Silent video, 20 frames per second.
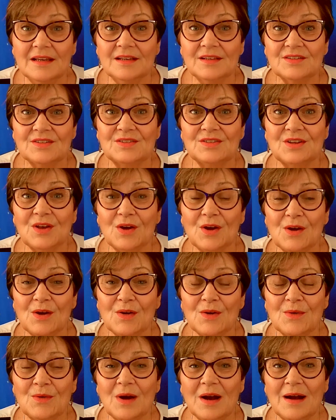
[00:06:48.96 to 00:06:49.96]

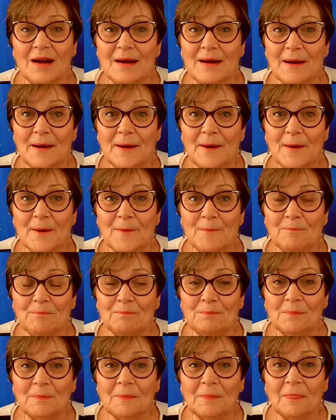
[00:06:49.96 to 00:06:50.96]
So
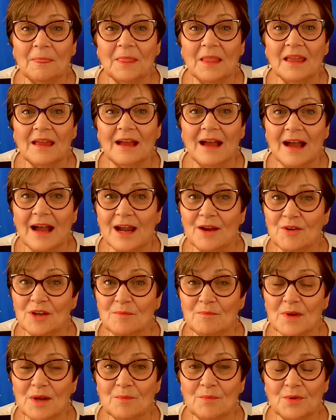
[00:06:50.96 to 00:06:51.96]
I
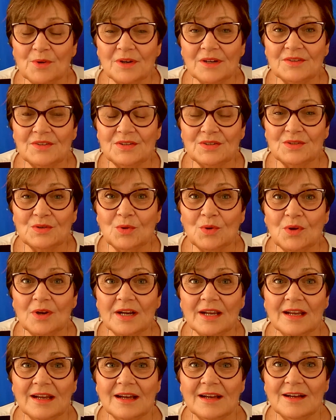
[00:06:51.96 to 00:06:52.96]
remember a
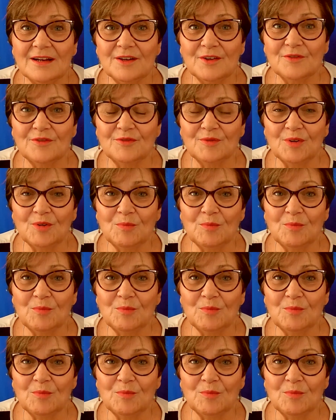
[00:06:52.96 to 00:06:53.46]
story of